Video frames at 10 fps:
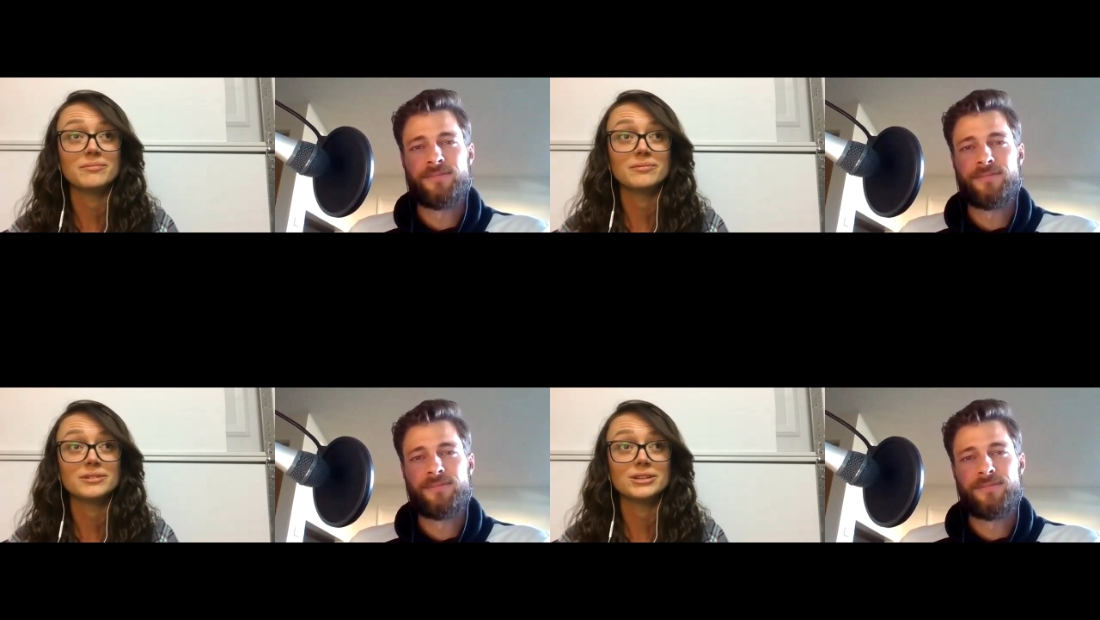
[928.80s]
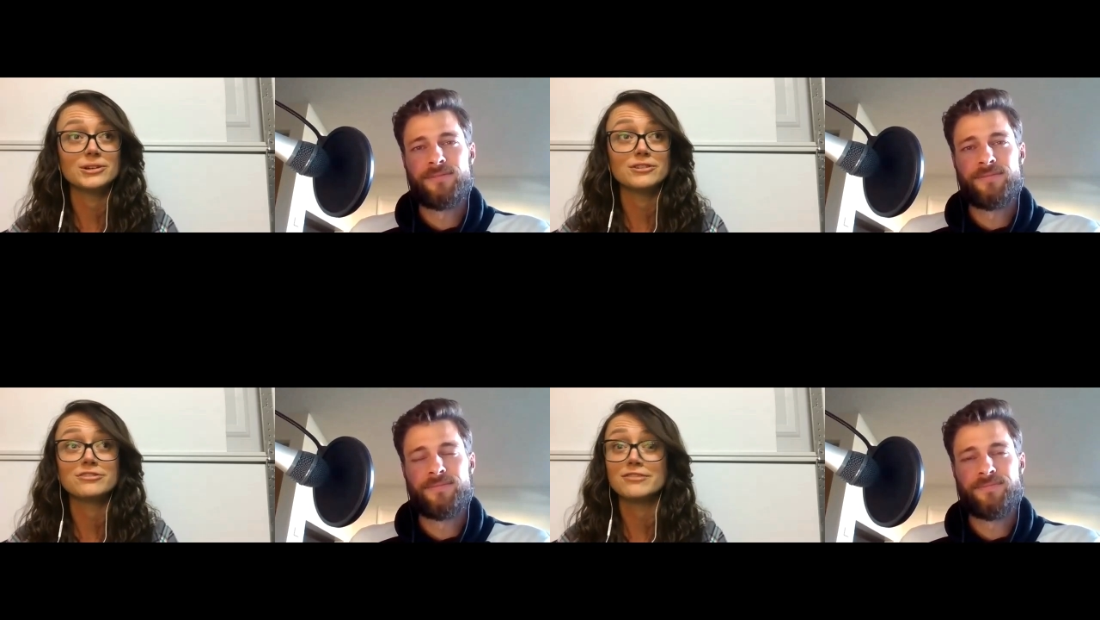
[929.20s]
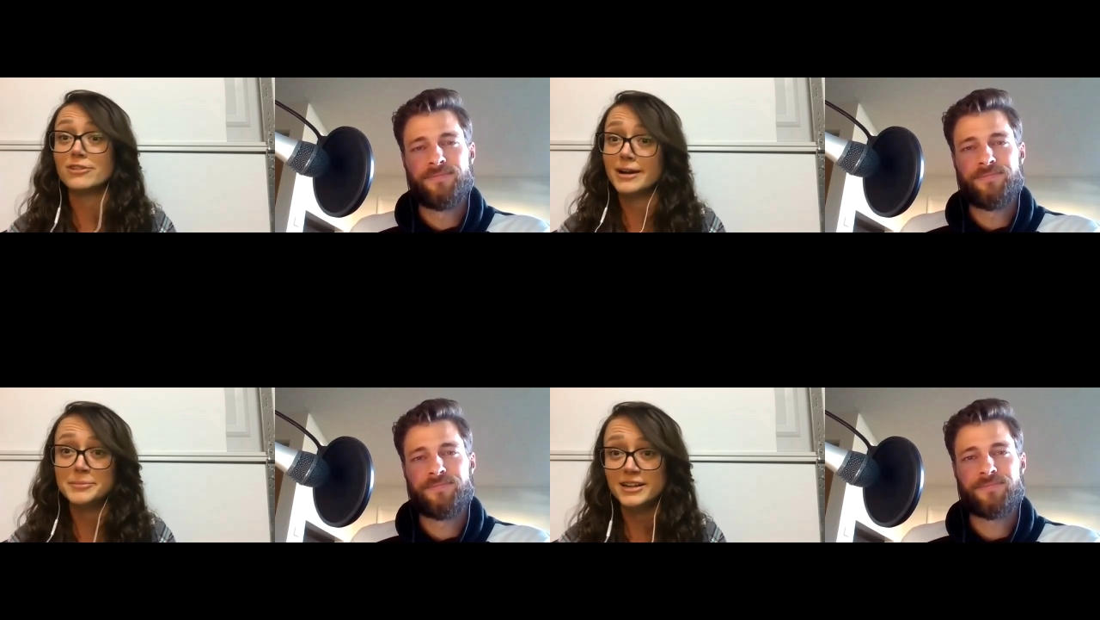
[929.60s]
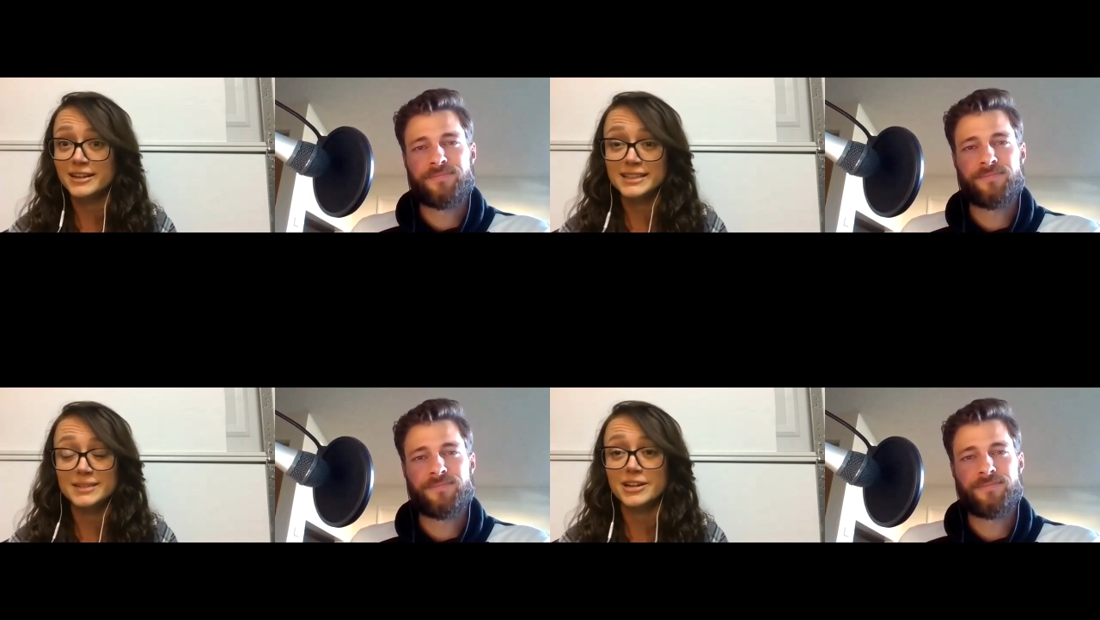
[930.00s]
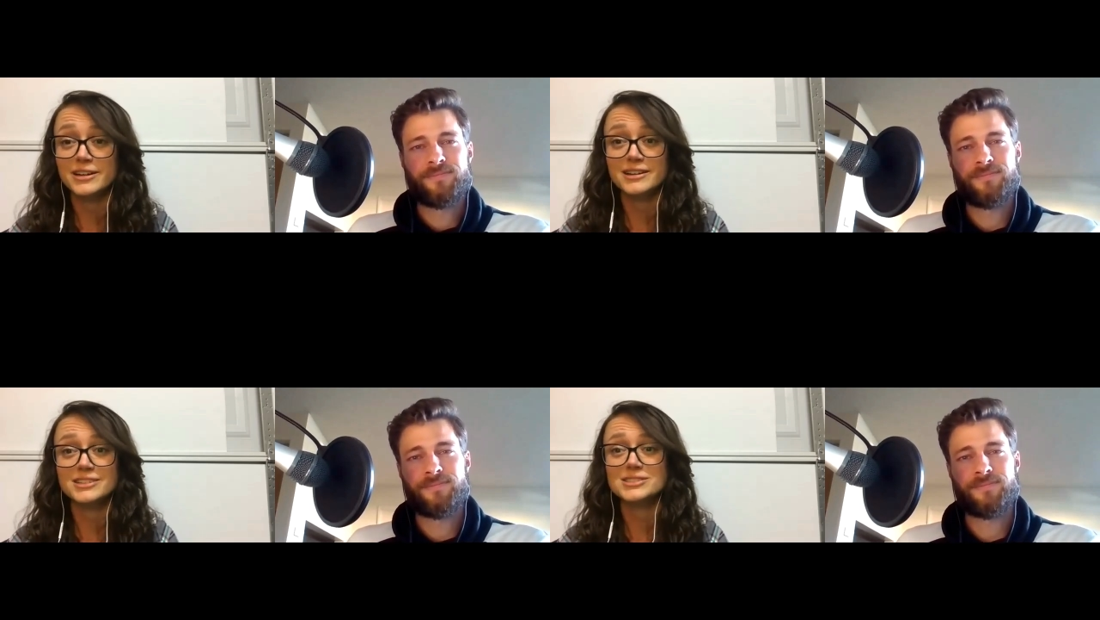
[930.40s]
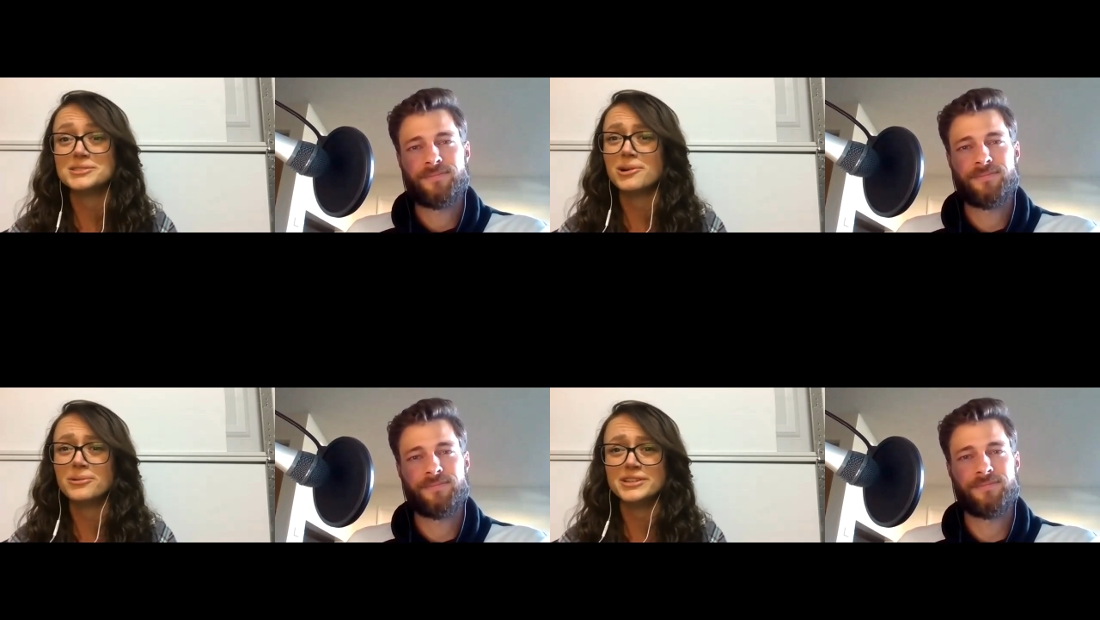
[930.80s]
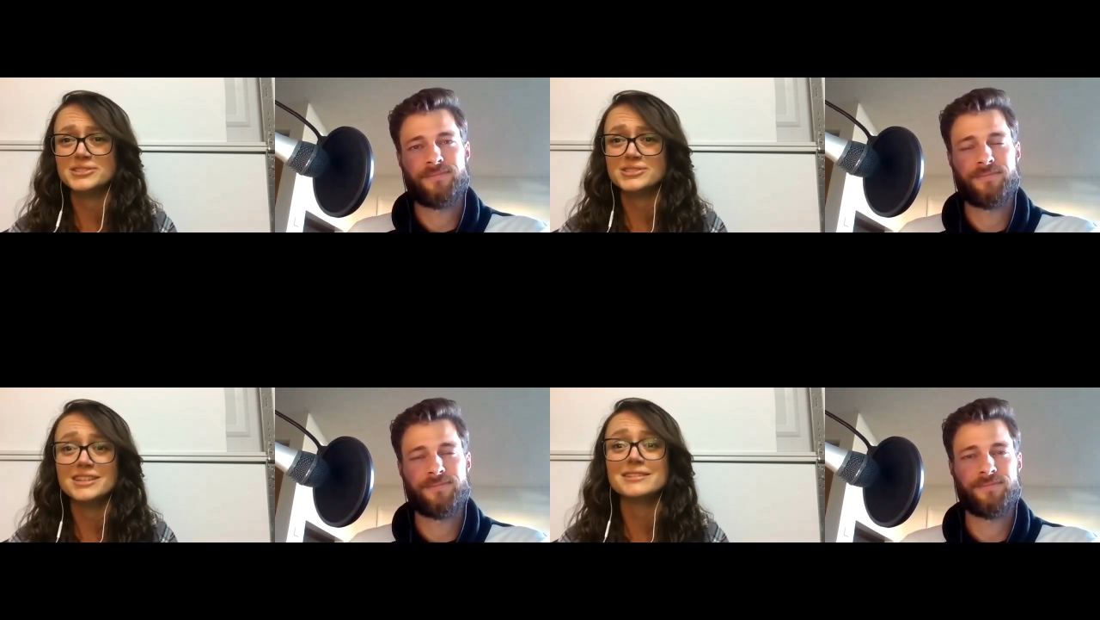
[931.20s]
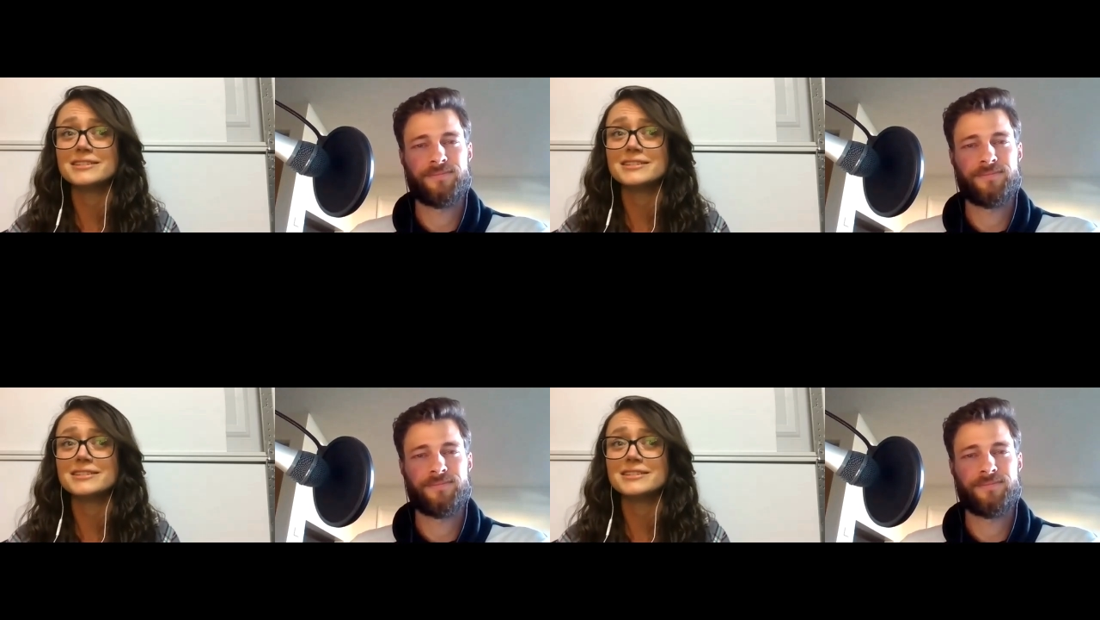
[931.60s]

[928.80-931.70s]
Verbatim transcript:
Speaker 1: you know, if ever I'm talking about it, I just always, at